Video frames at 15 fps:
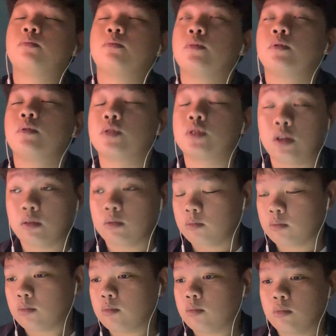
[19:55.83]
it was like
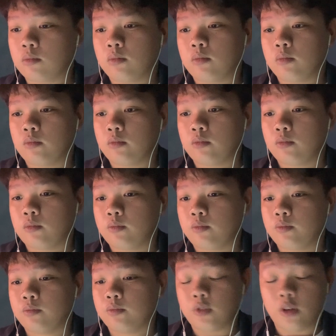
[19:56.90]

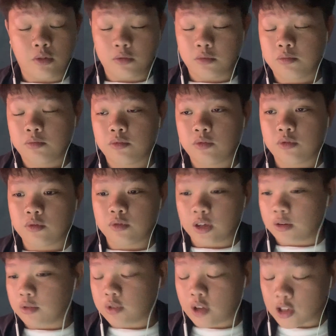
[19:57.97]
oh
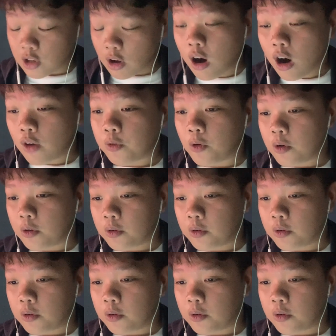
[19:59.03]
dear, that's awful.